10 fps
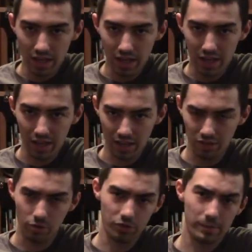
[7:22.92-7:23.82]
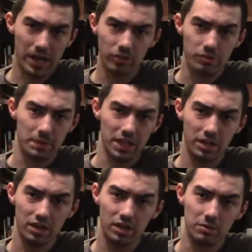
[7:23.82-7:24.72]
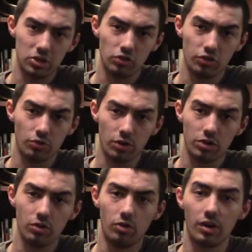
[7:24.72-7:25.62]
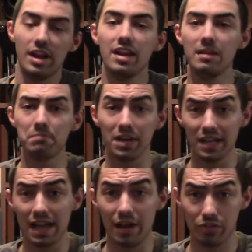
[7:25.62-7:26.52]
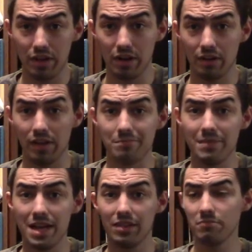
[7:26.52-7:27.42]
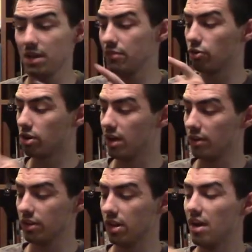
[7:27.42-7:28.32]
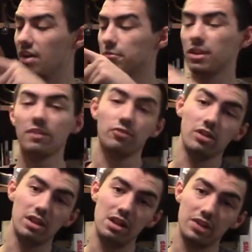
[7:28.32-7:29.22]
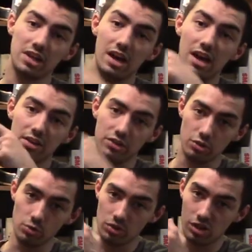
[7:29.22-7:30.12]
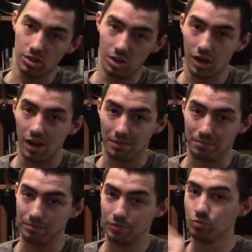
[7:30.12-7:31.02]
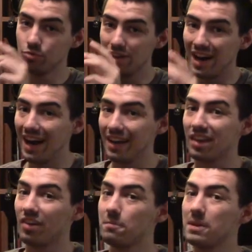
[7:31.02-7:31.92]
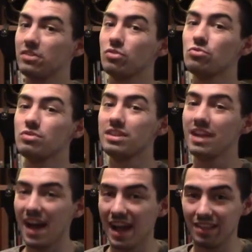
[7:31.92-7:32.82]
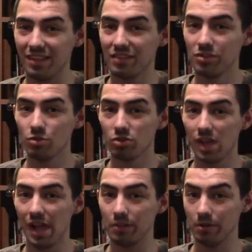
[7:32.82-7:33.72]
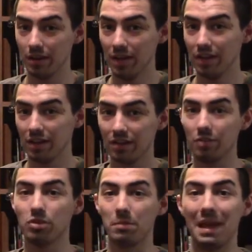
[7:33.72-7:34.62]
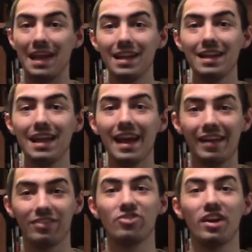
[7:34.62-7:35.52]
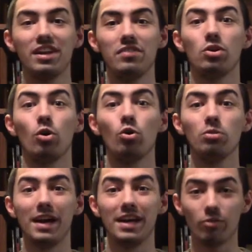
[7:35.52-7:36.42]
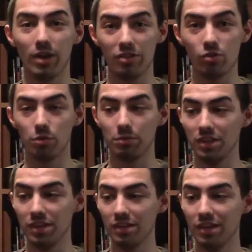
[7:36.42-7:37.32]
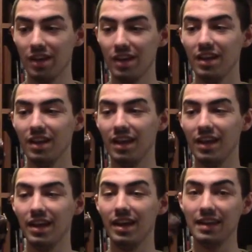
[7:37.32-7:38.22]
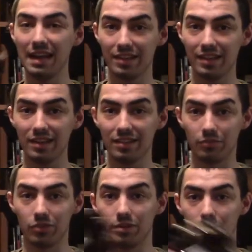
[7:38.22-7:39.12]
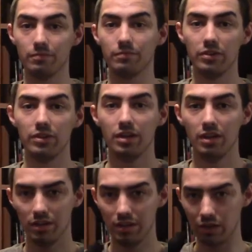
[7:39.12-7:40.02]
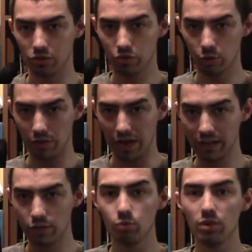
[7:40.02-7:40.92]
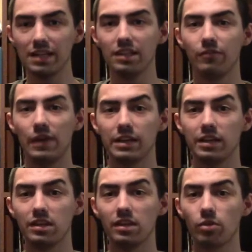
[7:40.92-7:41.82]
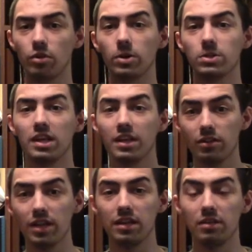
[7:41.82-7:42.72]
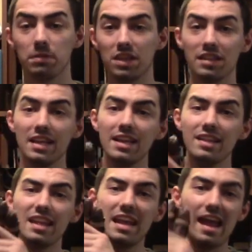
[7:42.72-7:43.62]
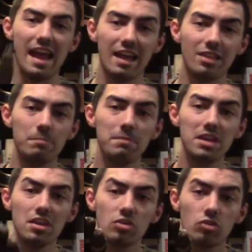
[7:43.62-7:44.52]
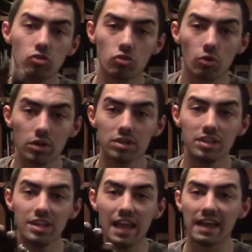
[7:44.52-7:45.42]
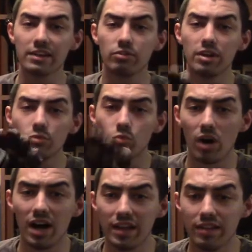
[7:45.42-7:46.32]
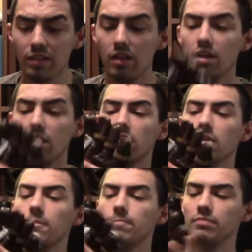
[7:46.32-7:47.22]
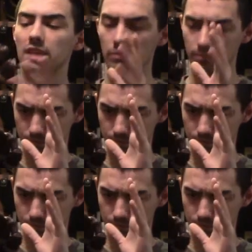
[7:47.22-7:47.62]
Lords of Battles, Topeka, Marshall Historical, or anybody out there that makes medieval gauntlets, please, for the love of God, use cloth. Do not, I repeat, do not use leather. Because it was a pain in the ass trying to even hold my greatsword with these, and that's saying something. Now, in truth, I do like the fact that these are articulated, but the thing is, they have to be historically accurate-wise. Now,